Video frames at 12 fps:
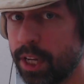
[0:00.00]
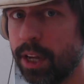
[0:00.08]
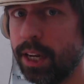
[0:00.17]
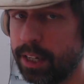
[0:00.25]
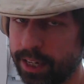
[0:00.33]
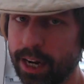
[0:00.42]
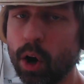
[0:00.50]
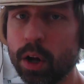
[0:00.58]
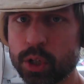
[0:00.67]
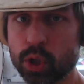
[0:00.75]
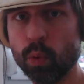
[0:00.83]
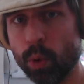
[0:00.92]
it can
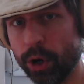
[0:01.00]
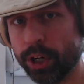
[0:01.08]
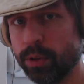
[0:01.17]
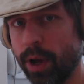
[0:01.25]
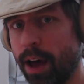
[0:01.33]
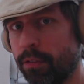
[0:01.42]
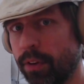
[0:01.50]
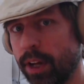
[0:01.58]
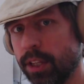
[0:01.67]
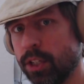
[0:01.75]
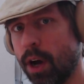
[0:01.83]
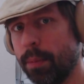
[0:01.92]
also work to have a
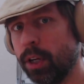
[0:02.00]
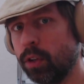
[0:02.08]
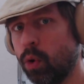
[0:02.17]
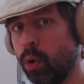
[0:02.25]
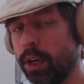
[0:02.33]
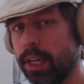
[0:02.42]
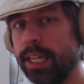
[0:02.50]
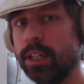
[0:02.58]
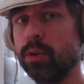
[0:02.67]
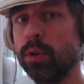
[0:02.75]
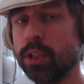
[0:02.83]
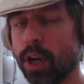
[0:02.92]
dominant chord lead
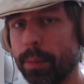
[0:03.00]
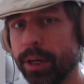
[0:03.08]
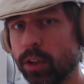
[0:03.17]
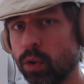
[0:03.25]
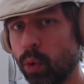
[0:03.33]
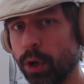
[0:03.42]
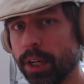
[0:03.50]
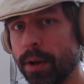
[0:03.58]
to a dominant chord.